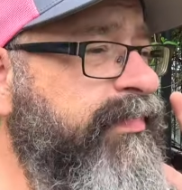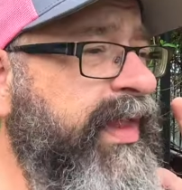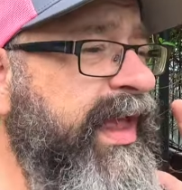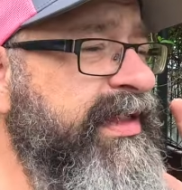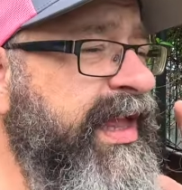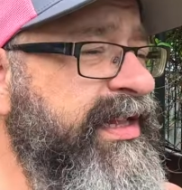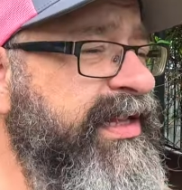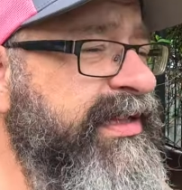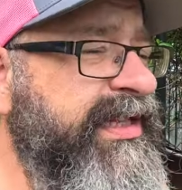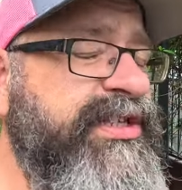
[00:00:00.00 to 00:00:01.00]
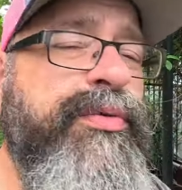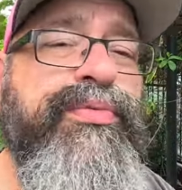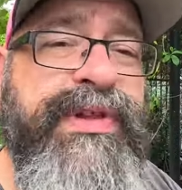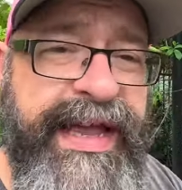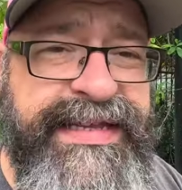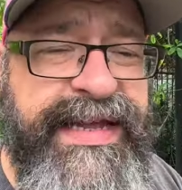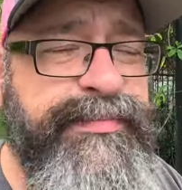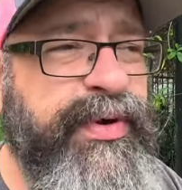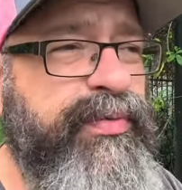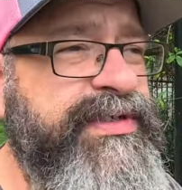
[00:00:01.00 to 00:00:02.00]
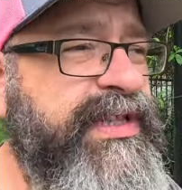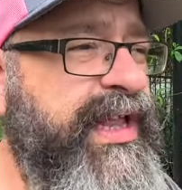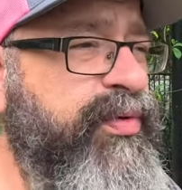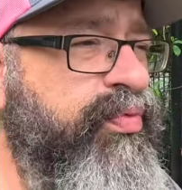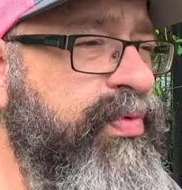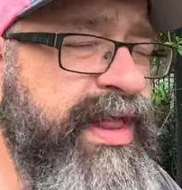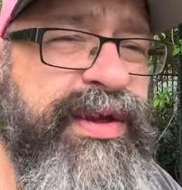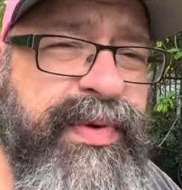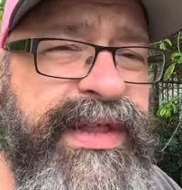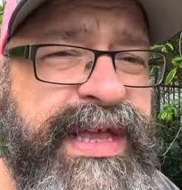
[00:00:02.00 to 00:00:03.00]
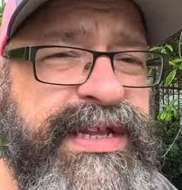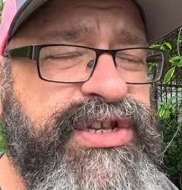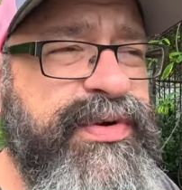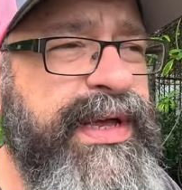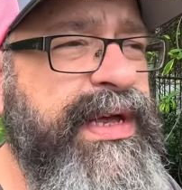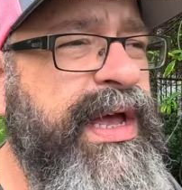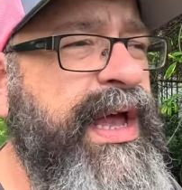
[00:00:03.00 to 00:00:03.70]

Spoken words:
And Liesl liked it, but wasn't like really, really into it.